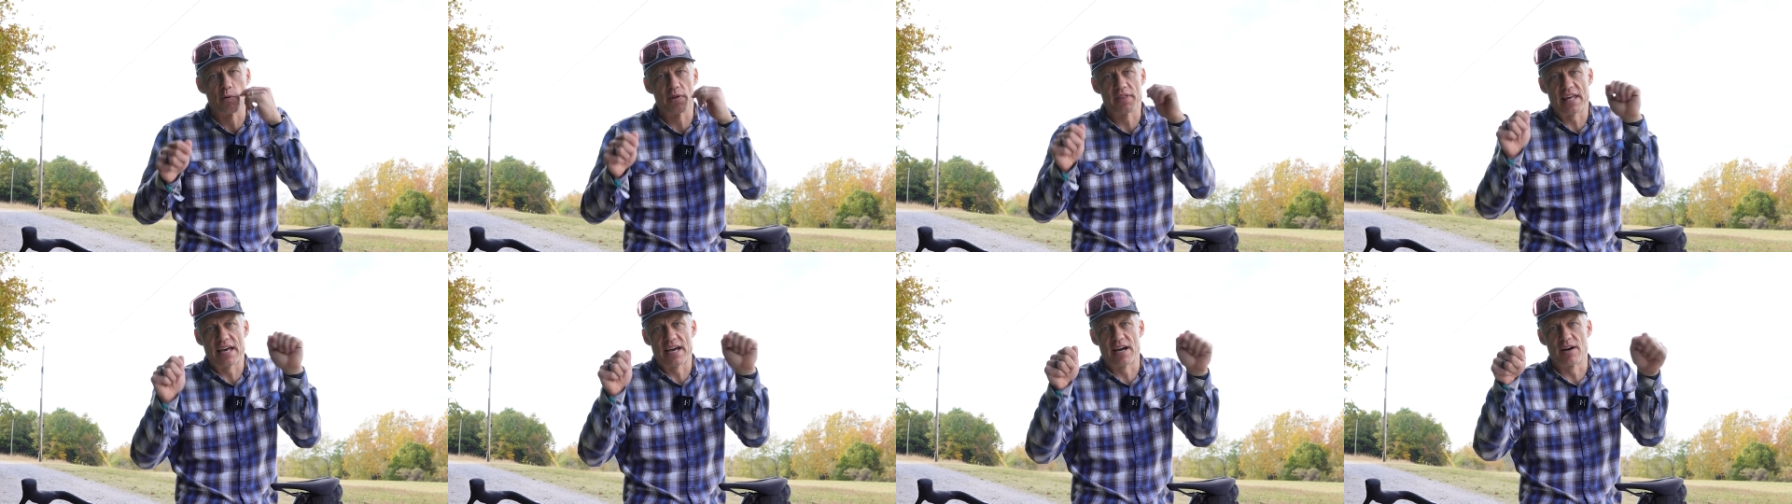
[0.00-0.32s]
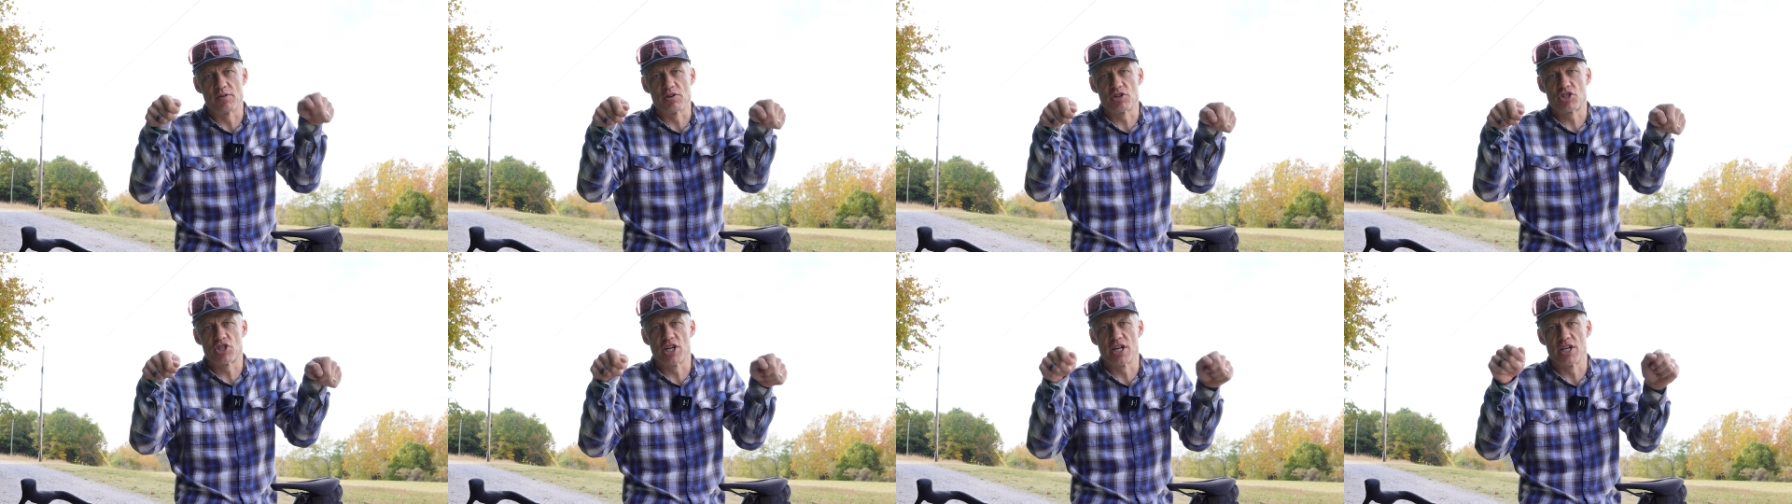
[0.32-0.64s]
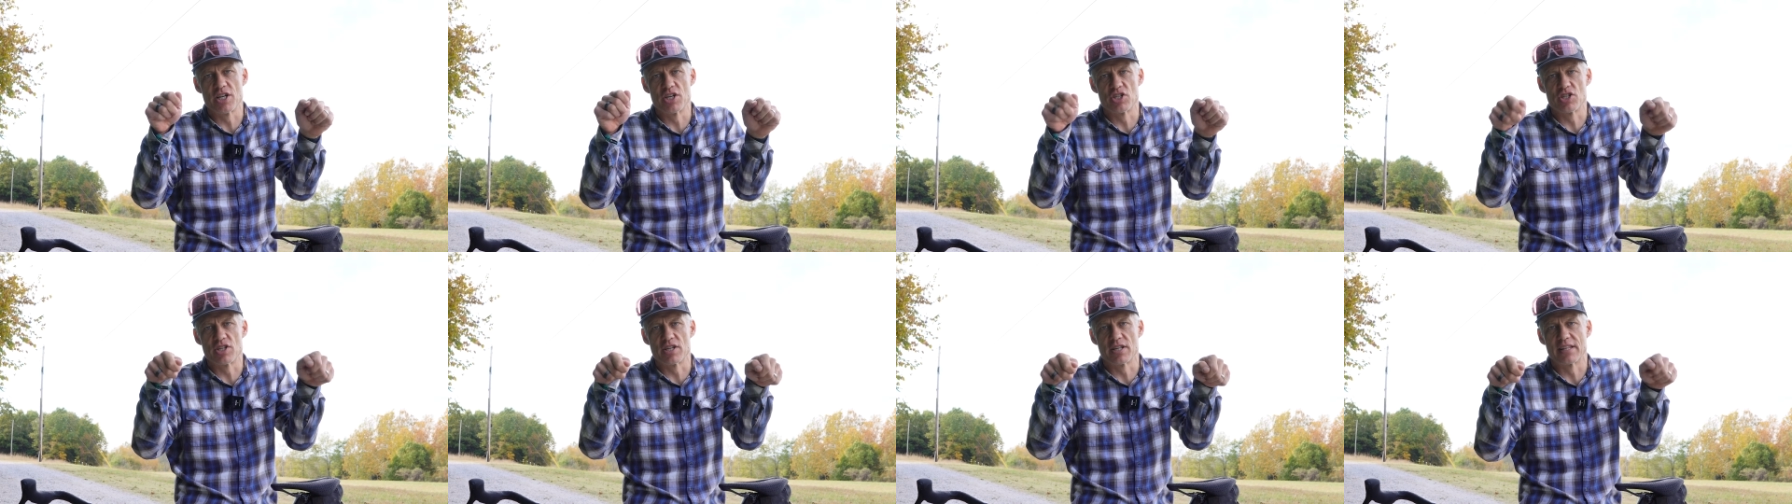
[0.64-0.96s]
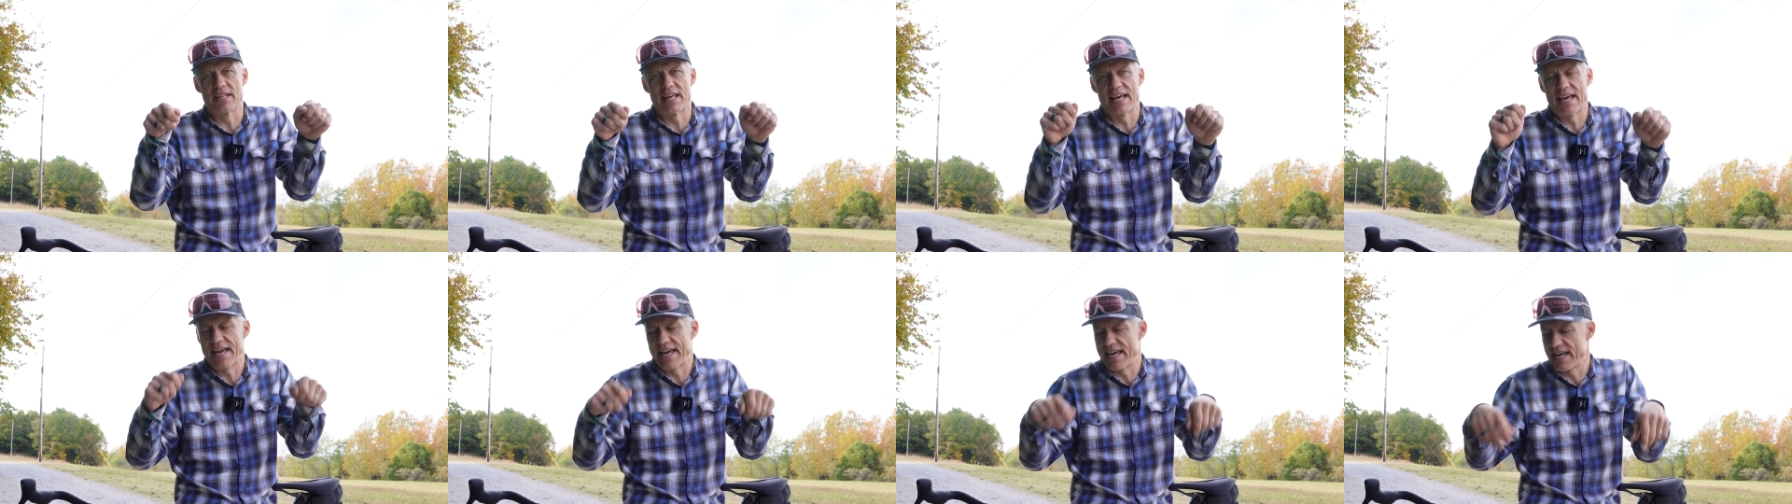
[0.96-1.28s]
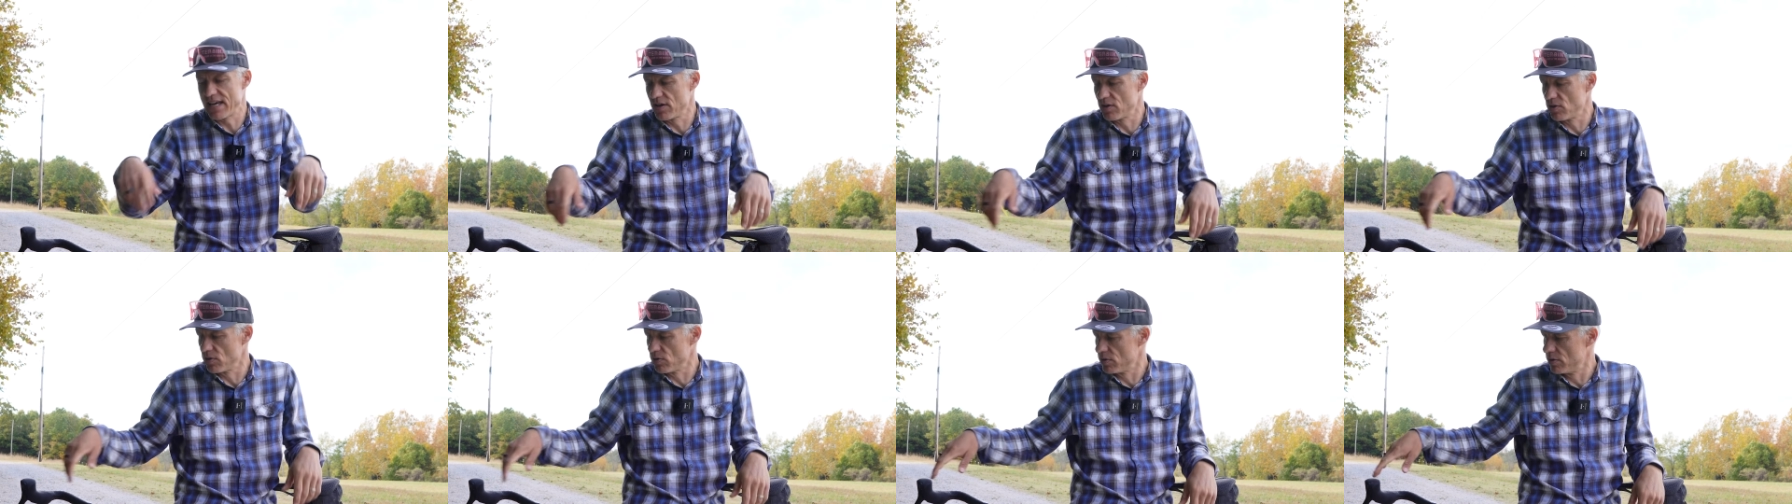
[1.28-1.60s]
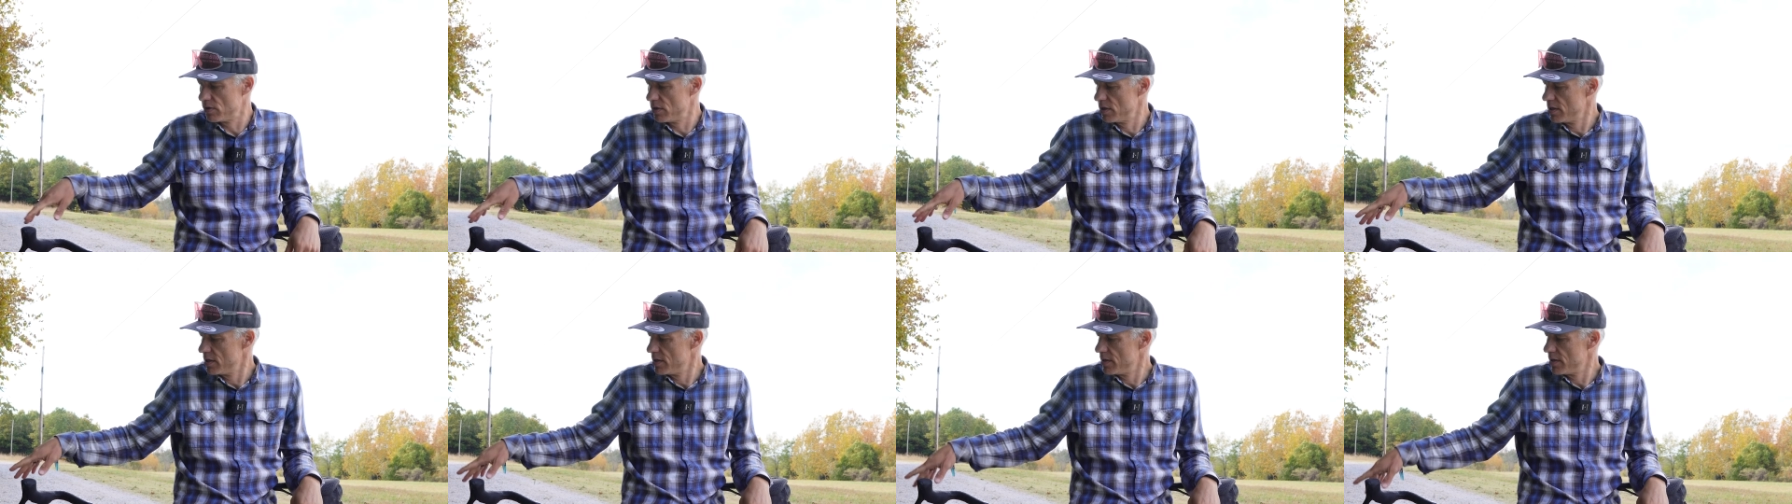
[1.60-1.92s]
without changing the angle